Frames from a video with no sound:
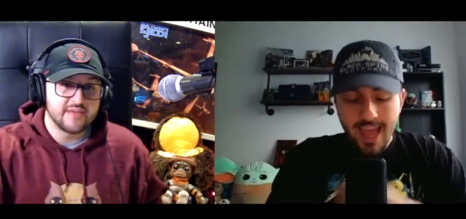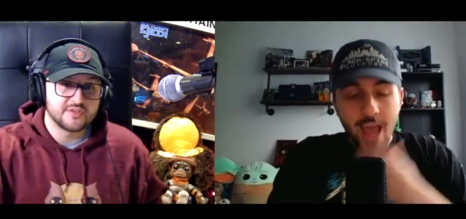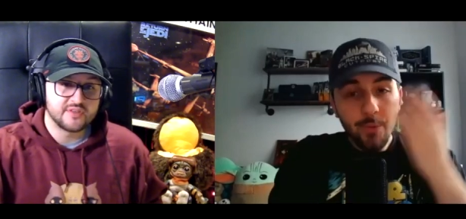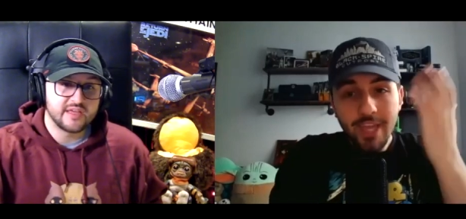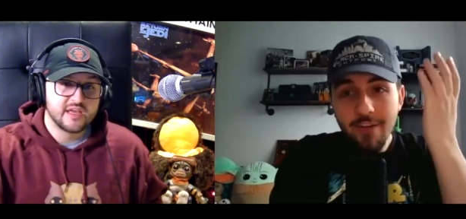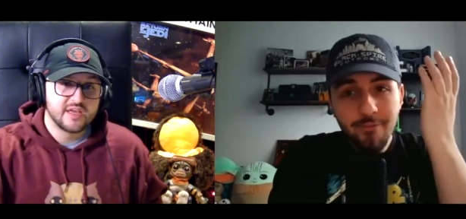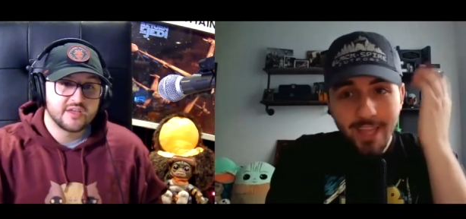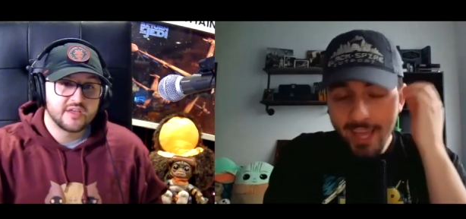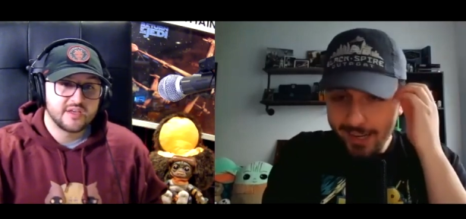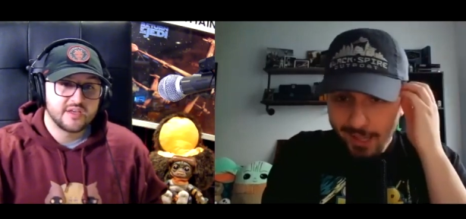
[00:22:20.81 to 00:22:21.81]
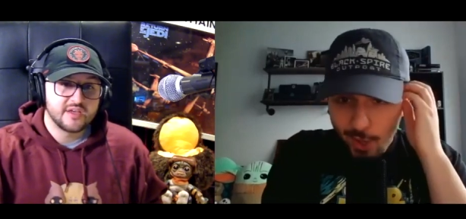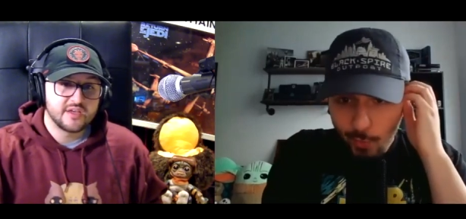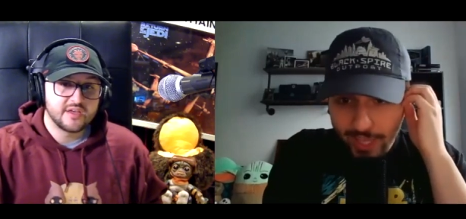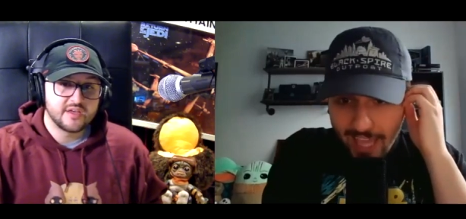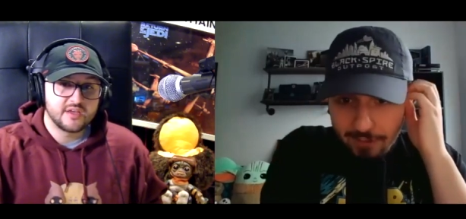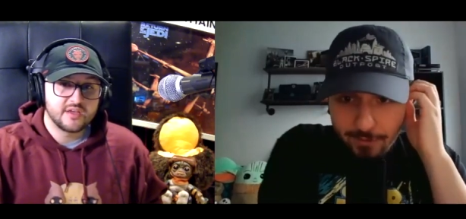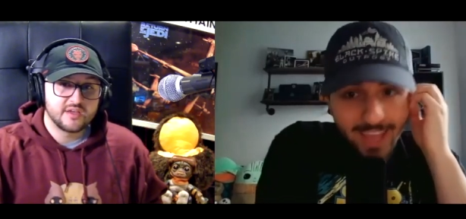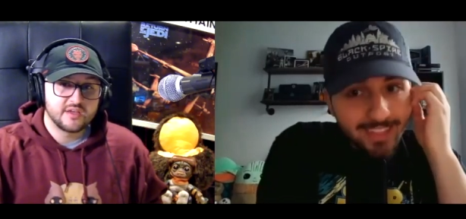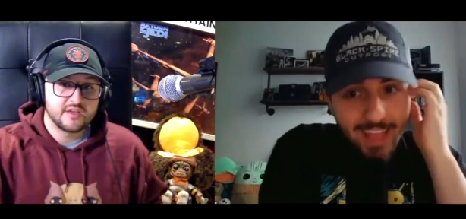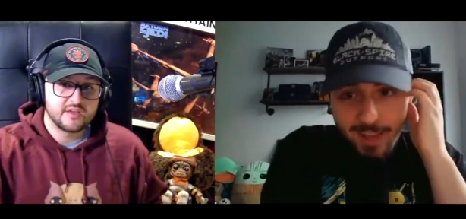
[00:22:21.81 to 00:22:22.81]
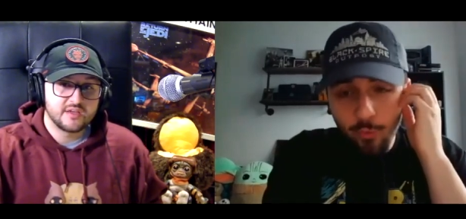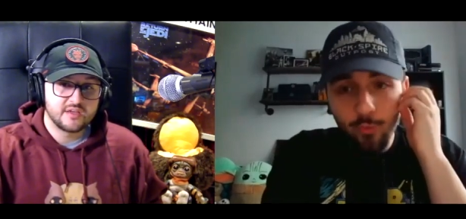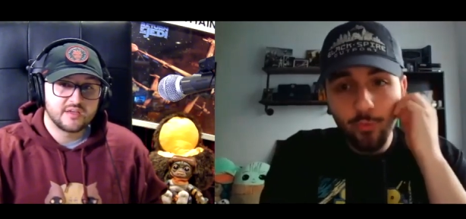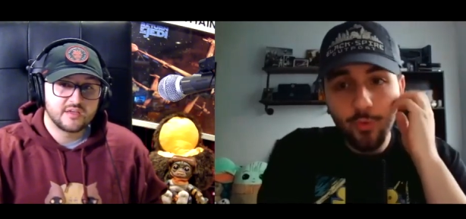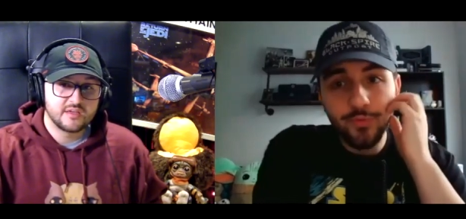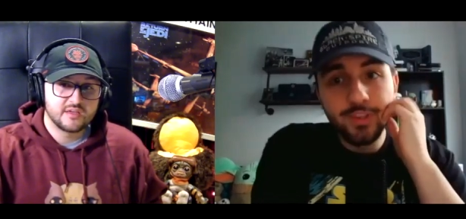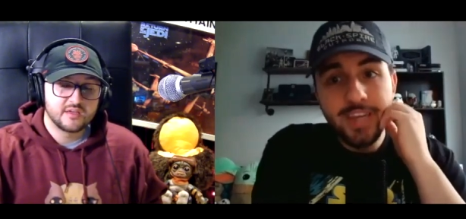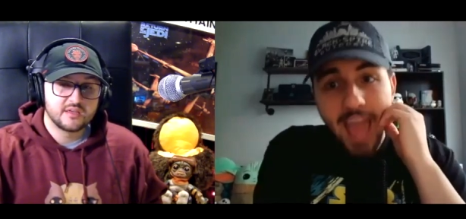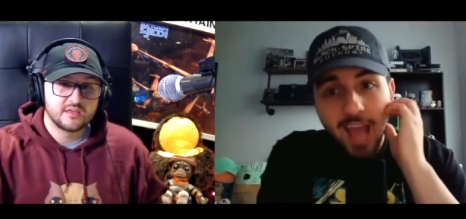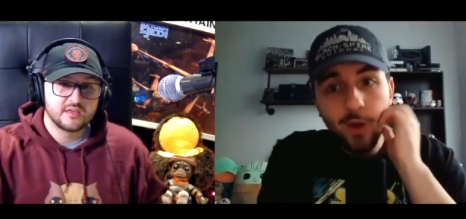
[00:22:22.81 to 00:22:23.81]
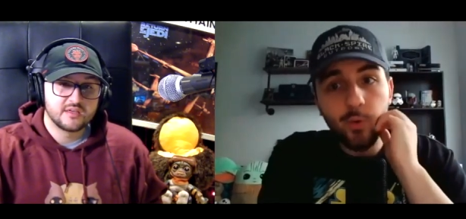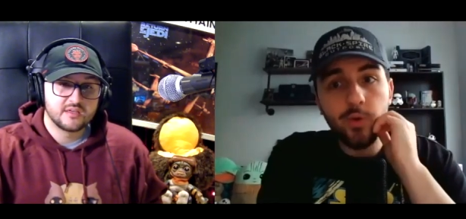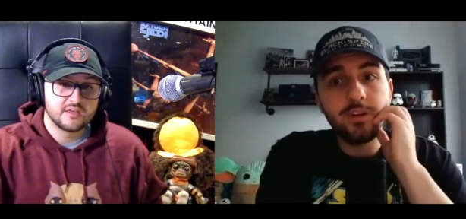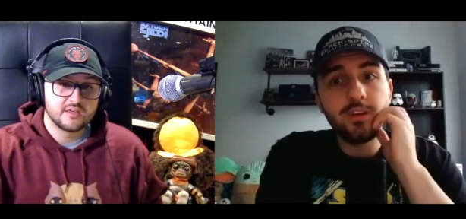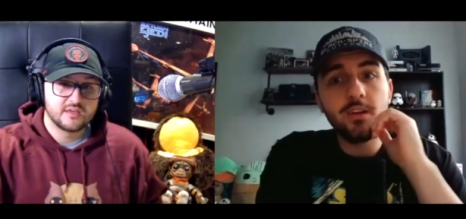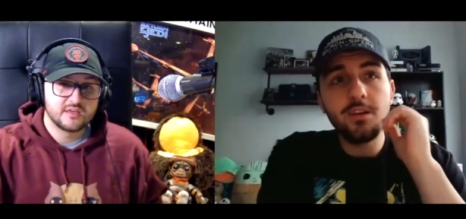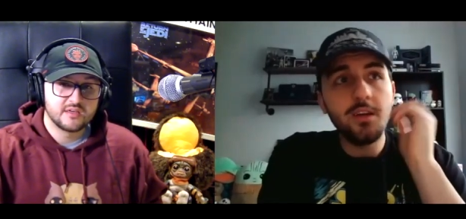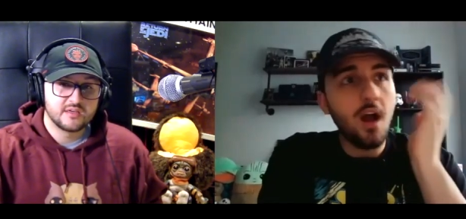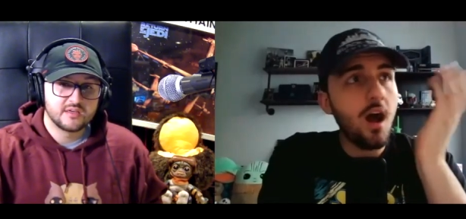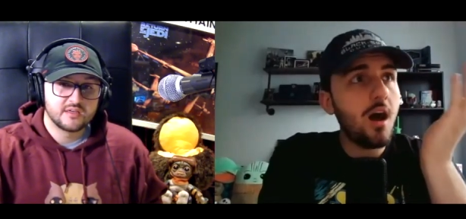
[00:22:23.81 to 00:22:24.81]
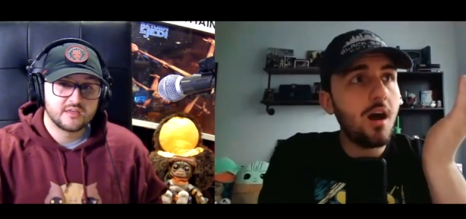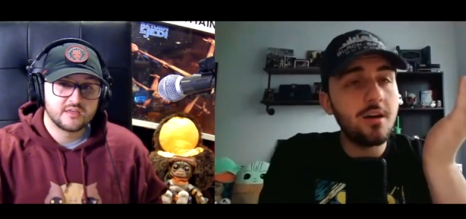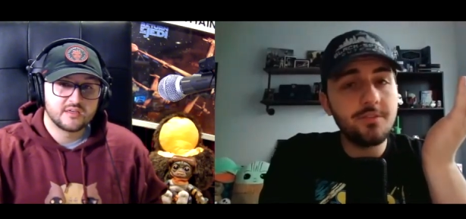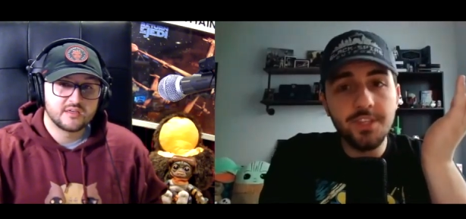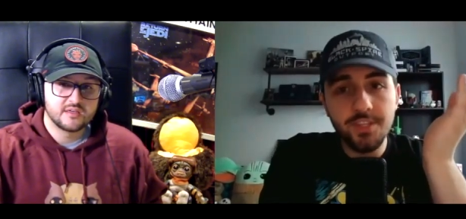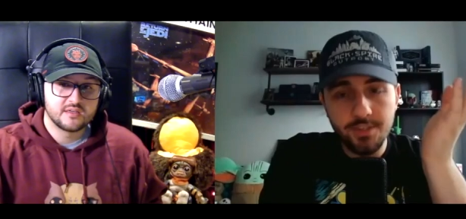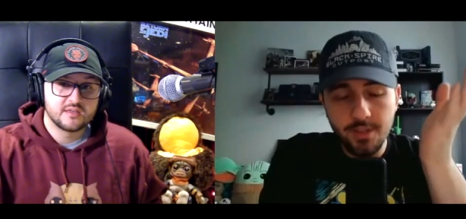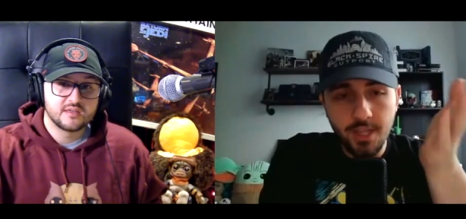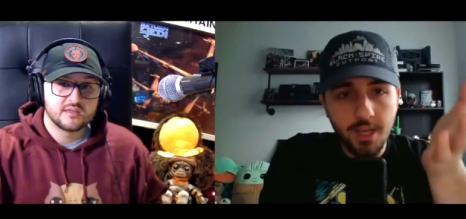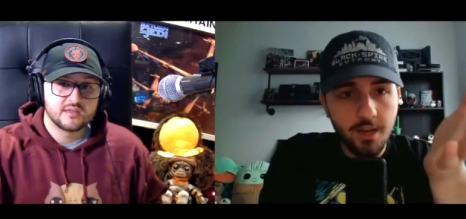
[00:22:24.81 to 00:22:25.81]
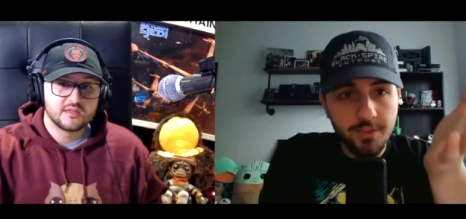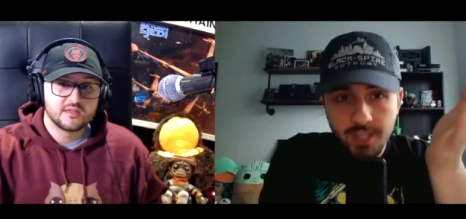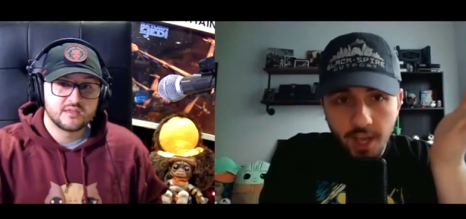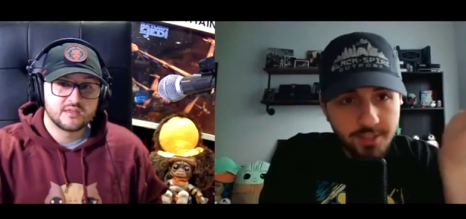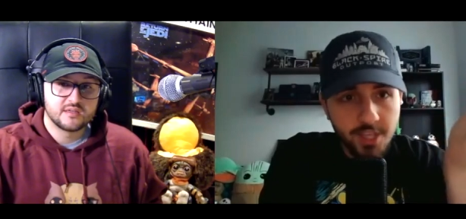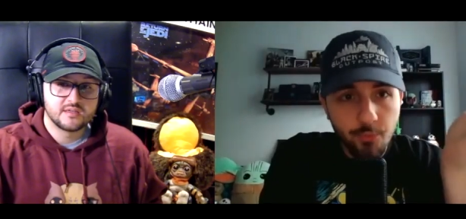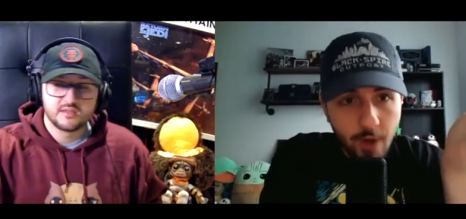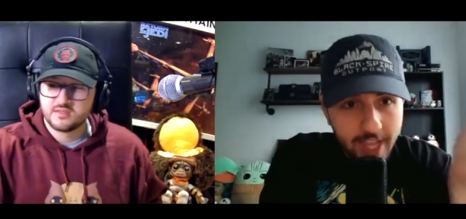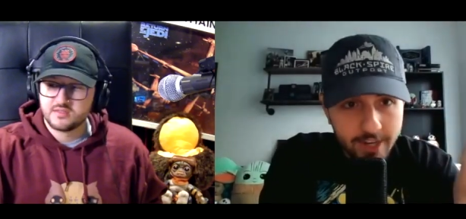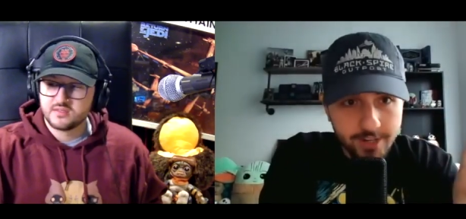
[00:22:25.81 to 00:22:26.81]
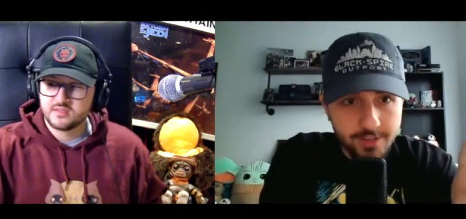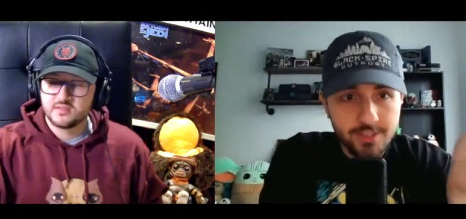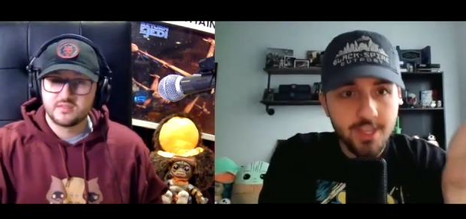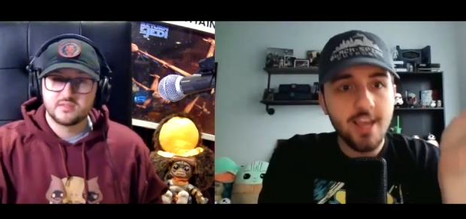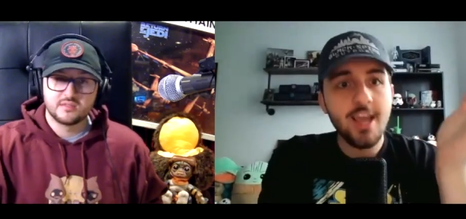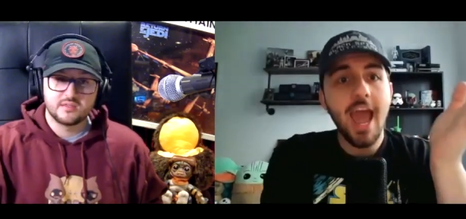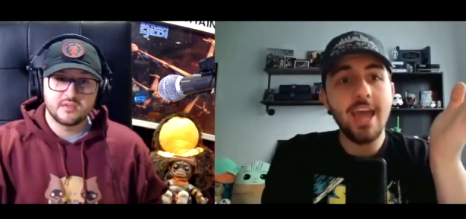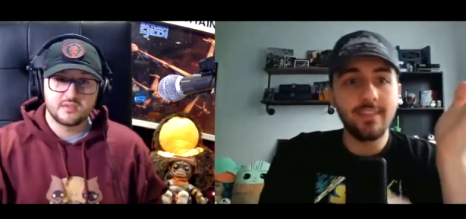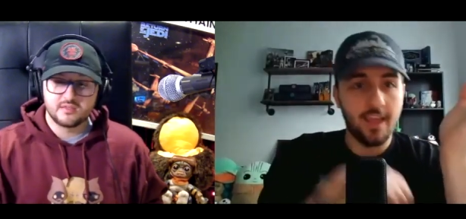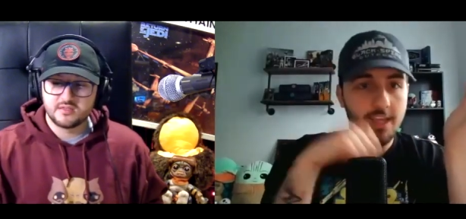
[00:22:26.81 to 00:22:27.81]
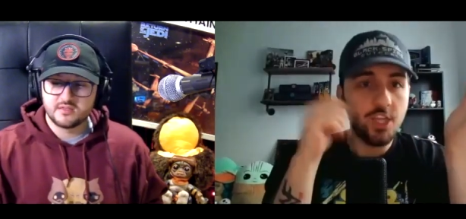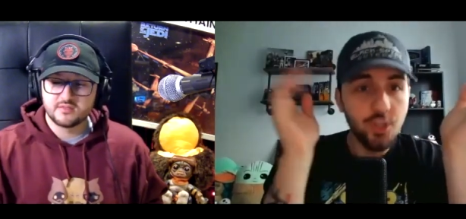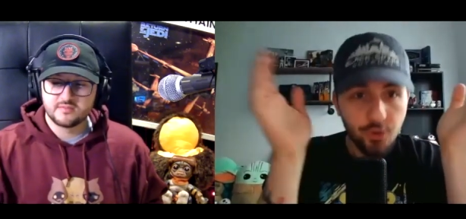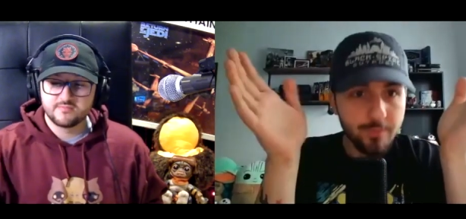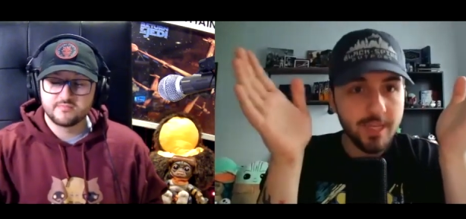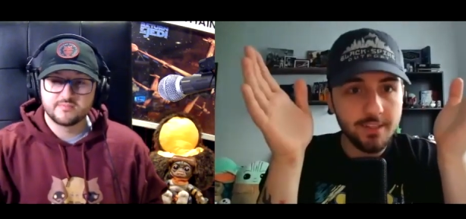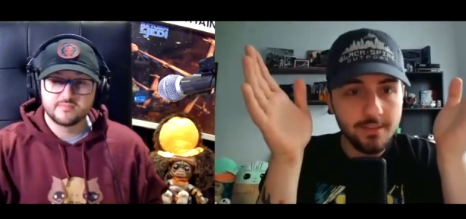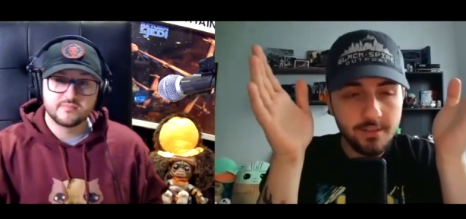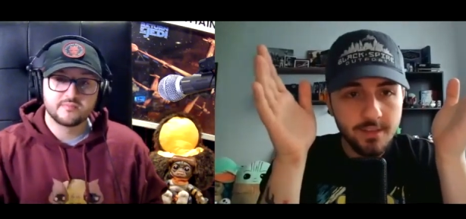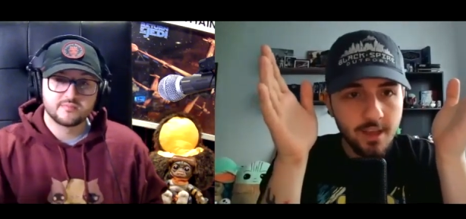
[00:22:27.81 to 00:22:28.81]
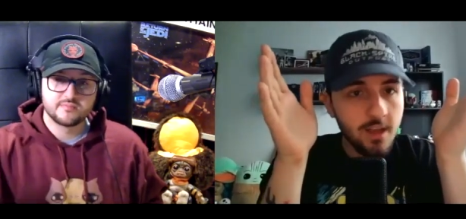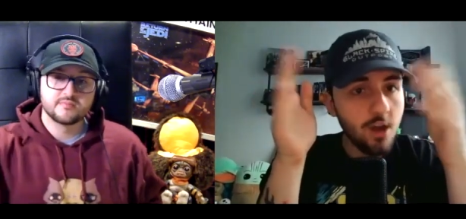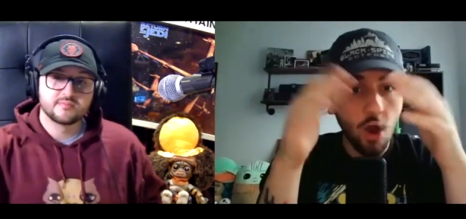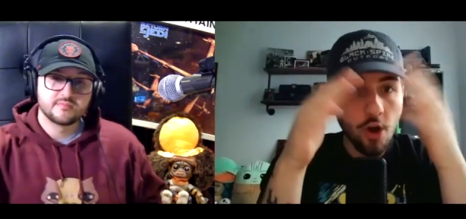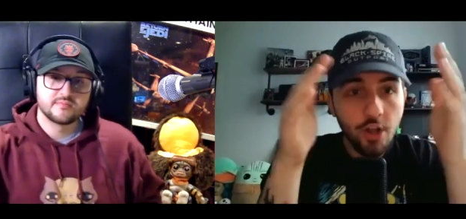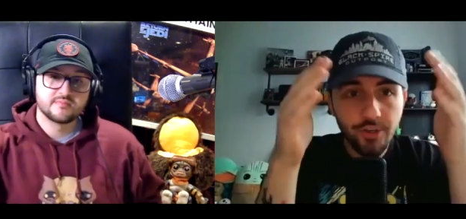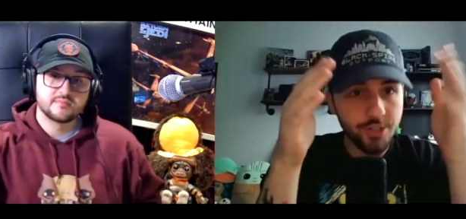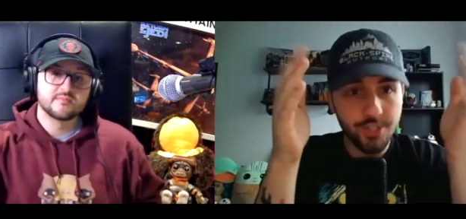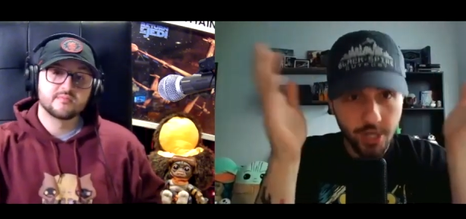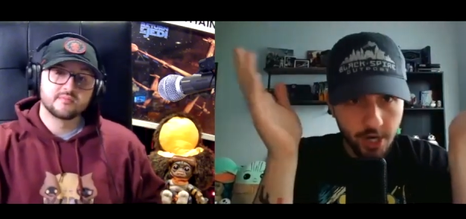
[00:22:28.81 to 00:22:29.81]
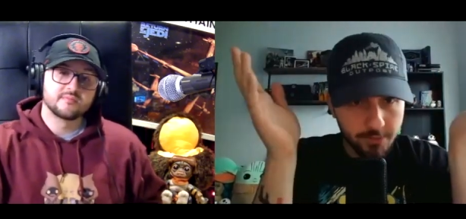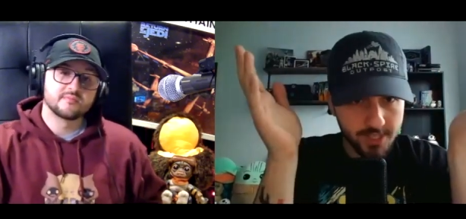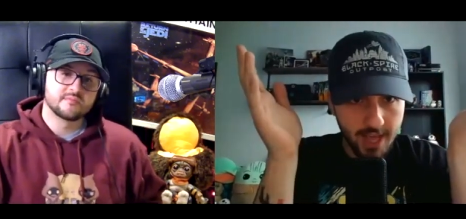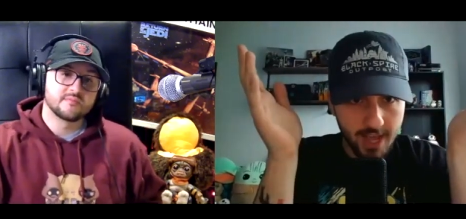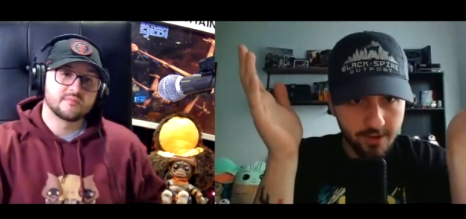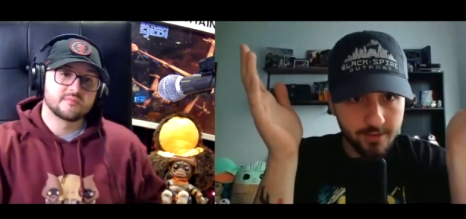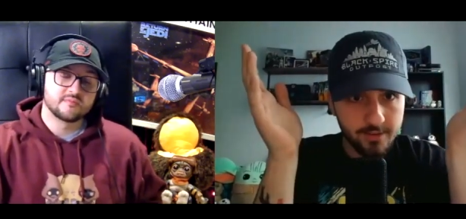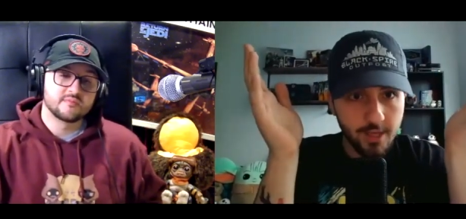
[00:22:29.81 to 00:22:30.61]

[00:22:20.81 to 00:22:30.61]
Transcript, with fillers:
Speaker 1: we can't forget that now the Tusken Raiders and like humans are on good terms now. It